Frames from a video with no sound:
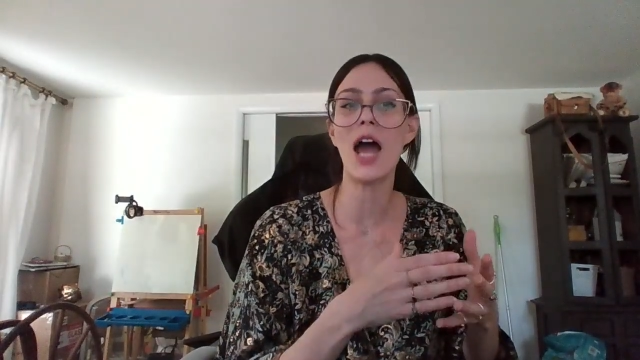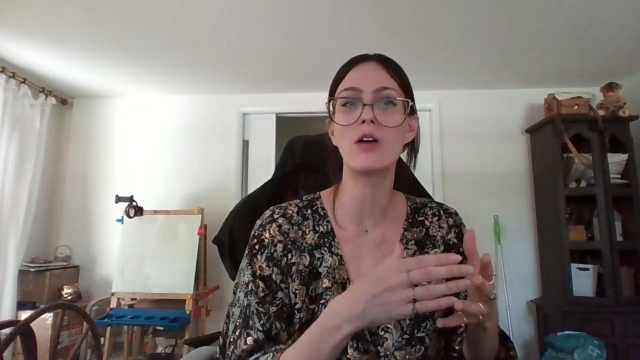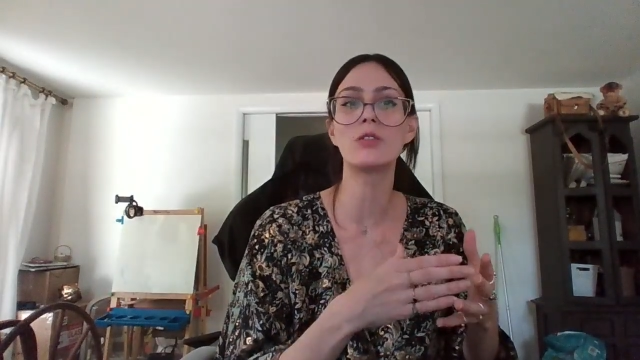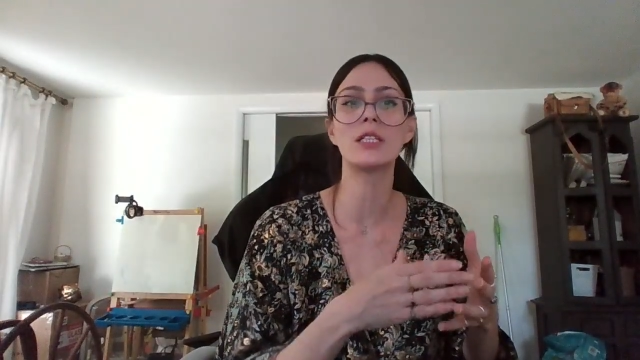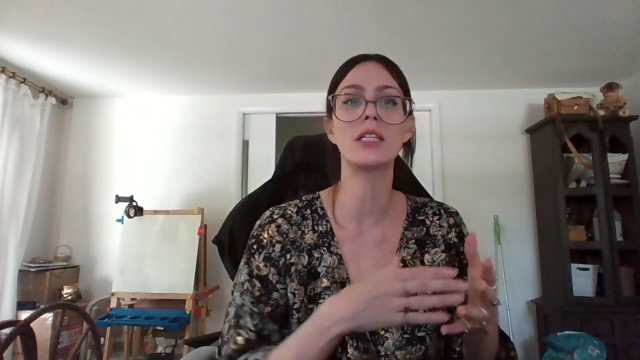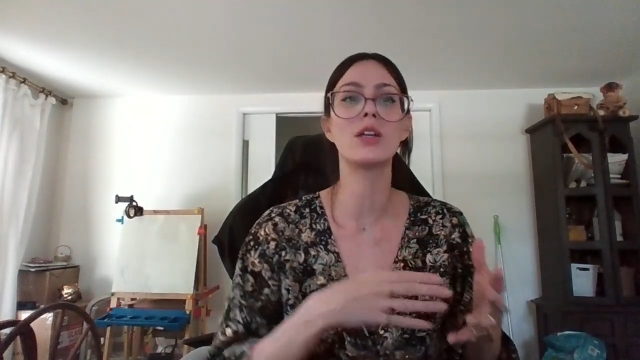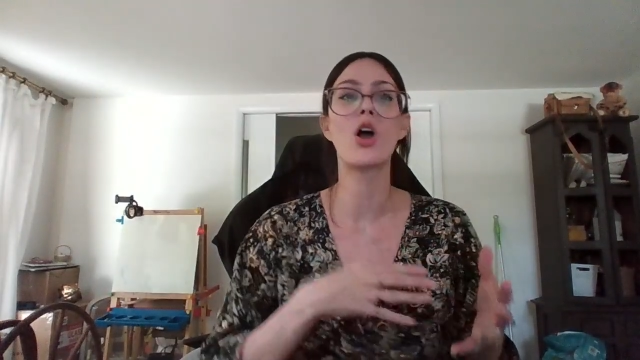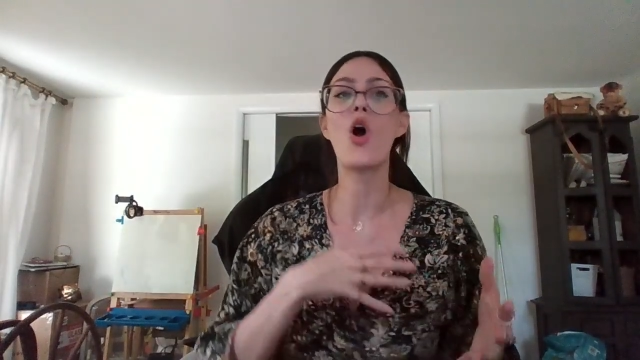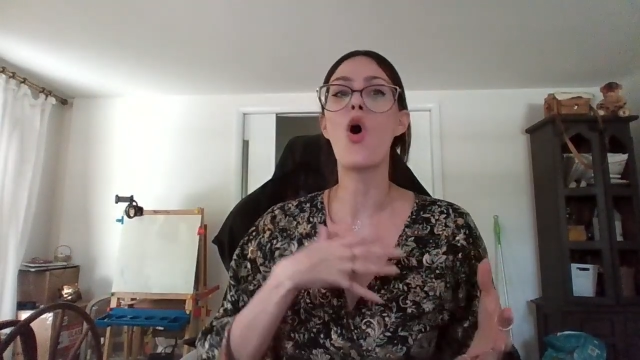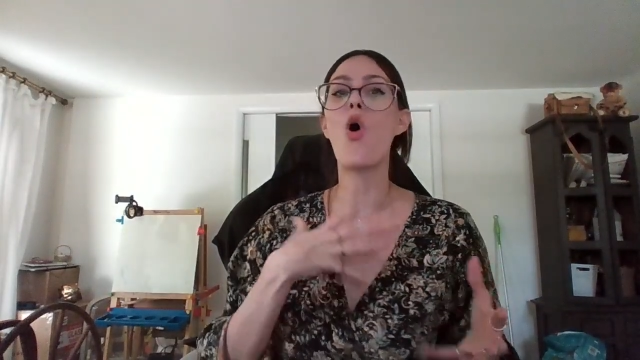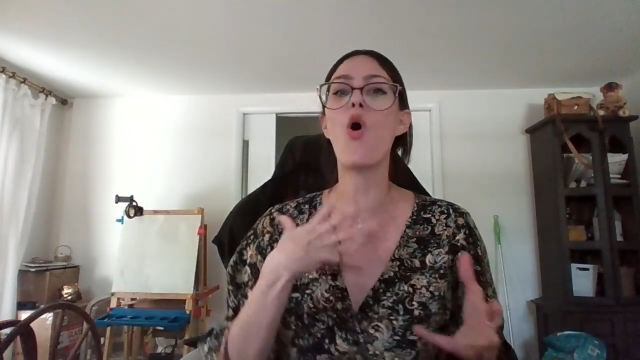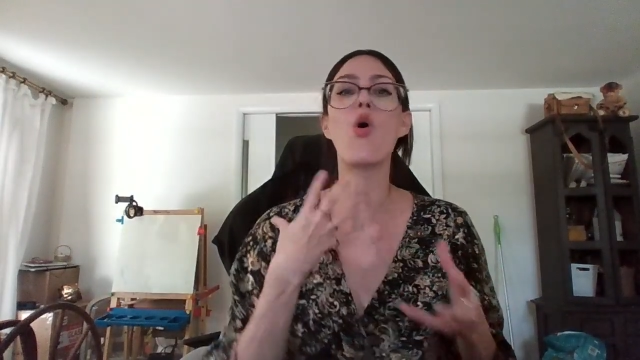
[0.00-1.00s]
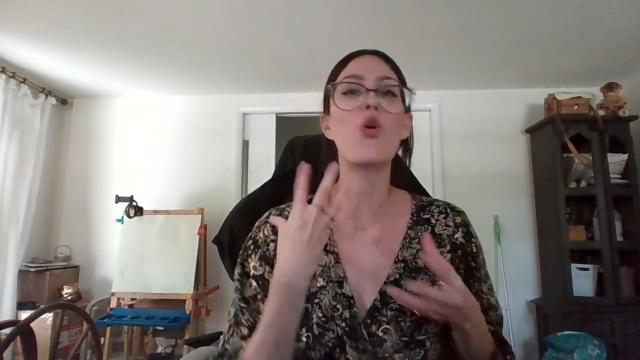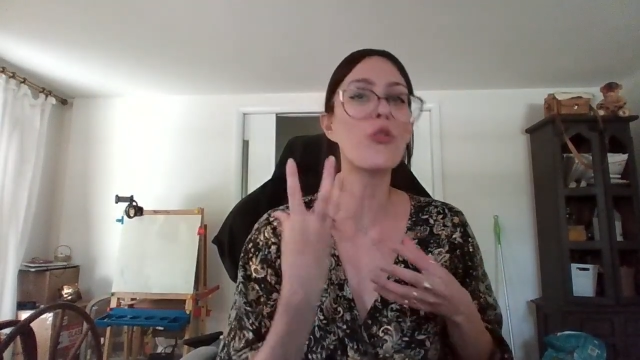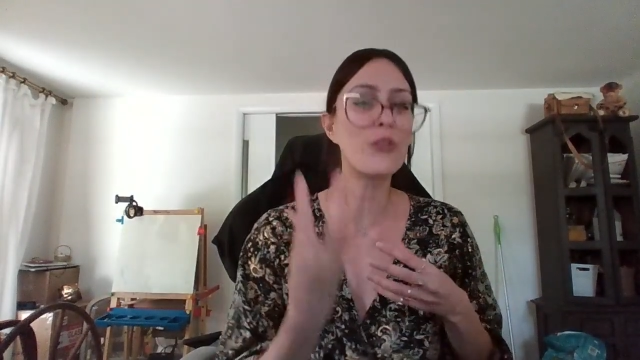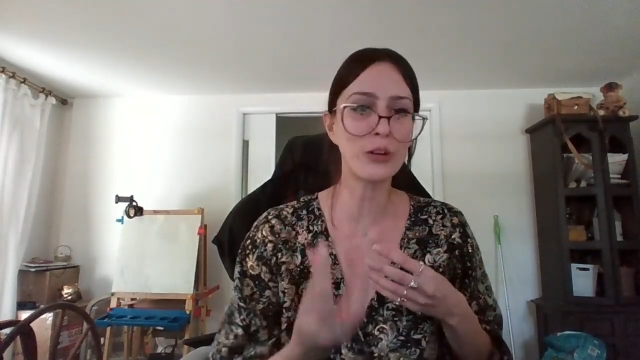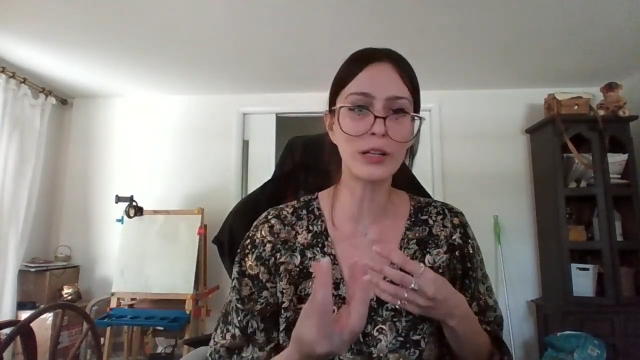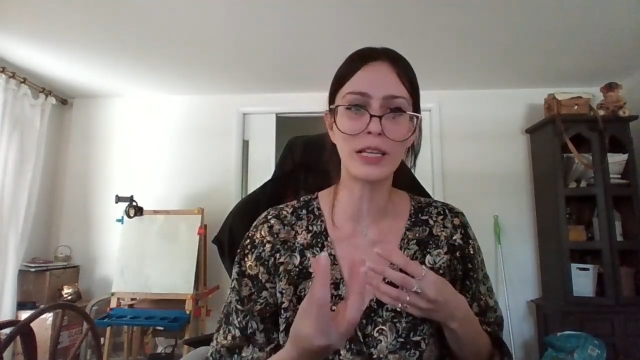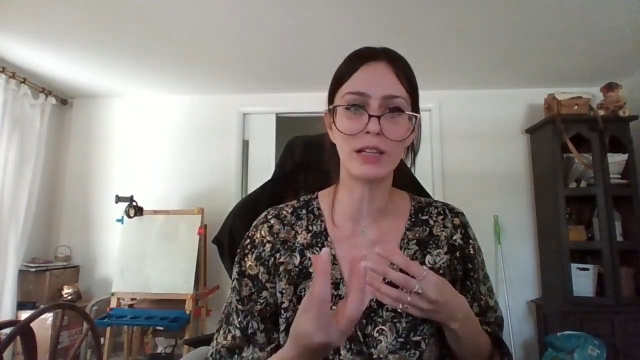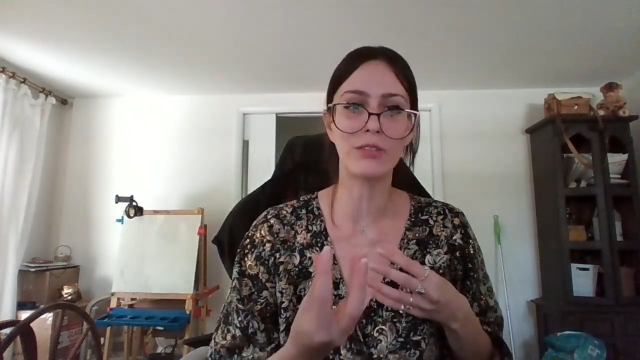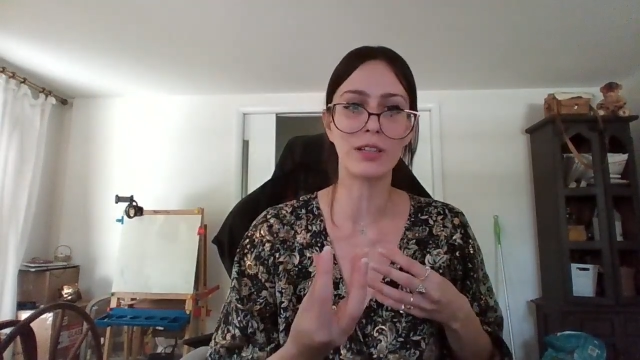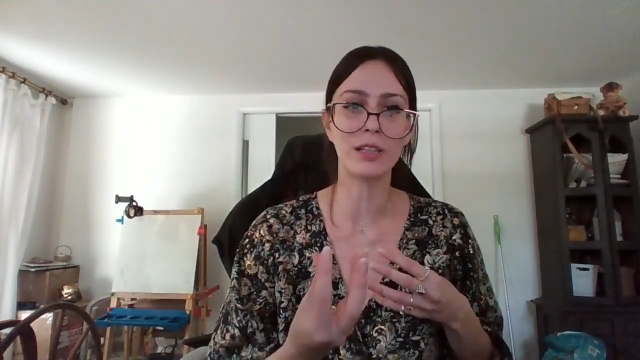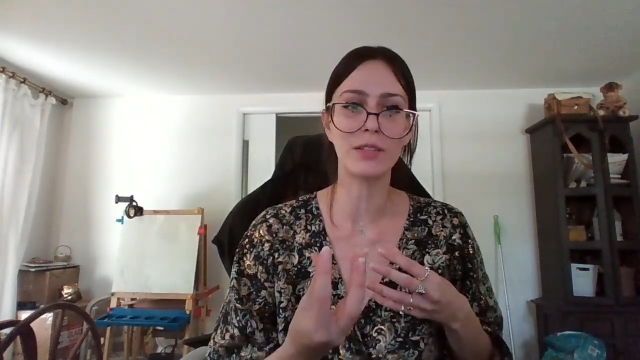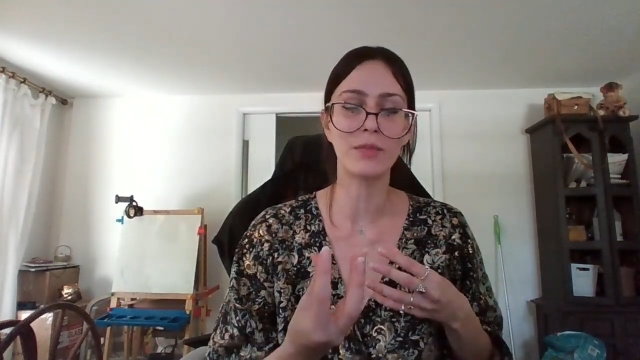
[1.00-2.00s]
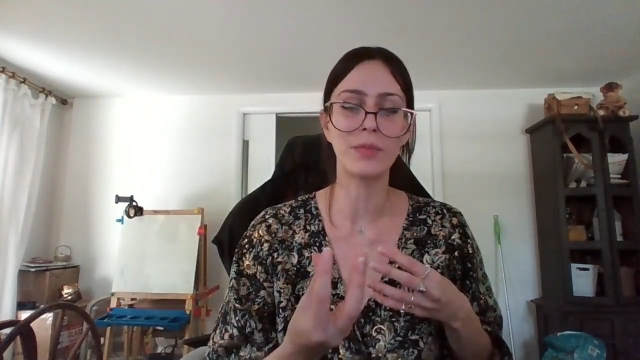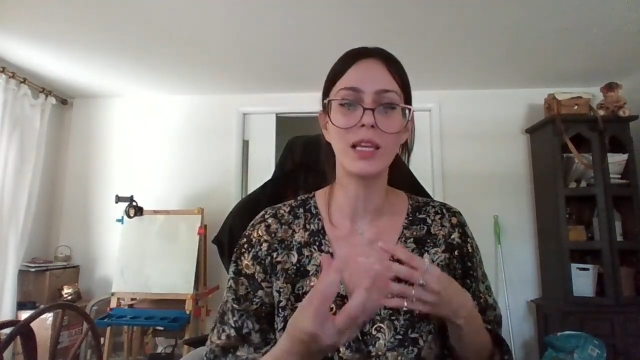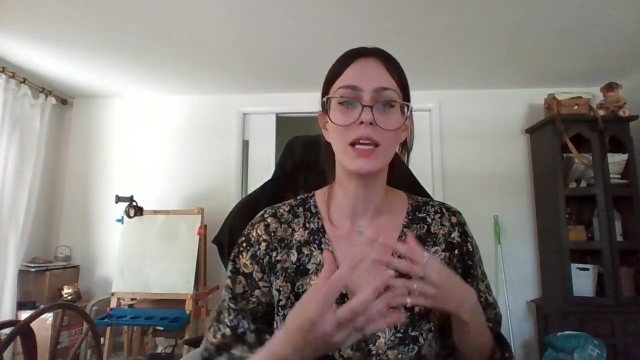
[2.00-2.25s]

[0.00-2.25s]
found in overgiving.